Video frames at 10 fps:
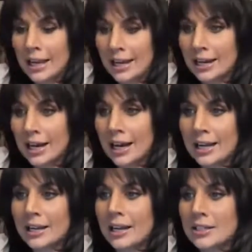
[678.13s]

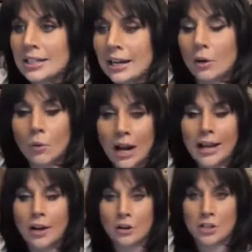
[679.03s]
Haggai and
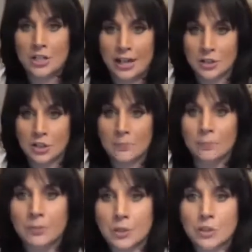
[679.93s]
Zechariah are sent
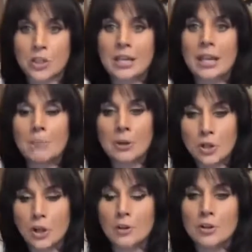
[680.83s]
to keep
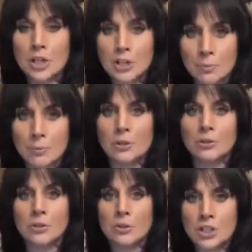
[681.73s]
encouraging the
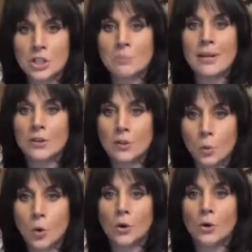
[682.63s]
builders and speak
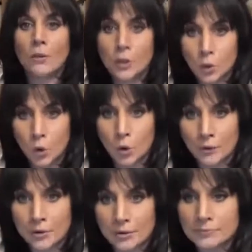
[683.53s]
the word of the
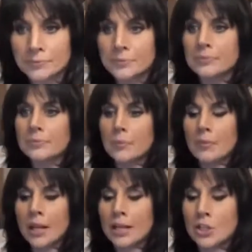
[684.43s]
Lord.
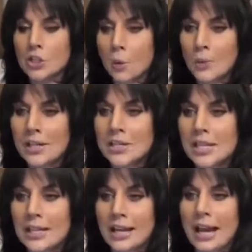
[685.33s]
And so we
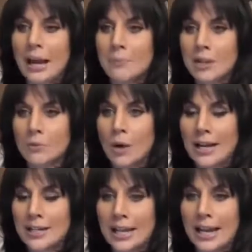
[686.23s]
see that happening
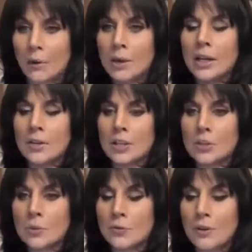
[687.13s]
right now.
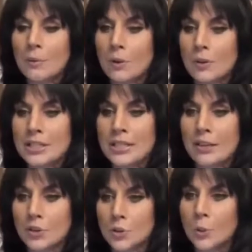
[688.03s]
This was February
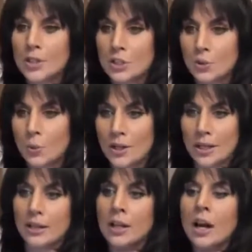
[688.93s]
10th,
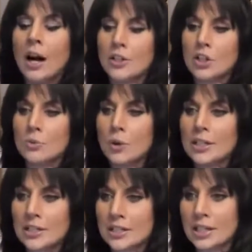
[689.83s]
2020. I just
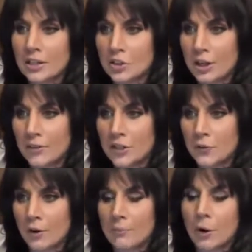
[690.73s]
wanted to touch on
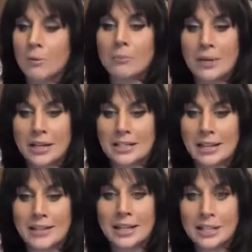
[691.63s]
this for a moment because
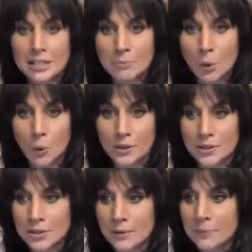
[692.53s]
I think it's
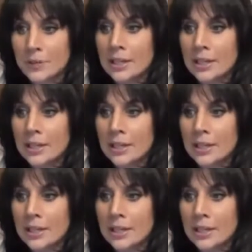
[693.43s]
important.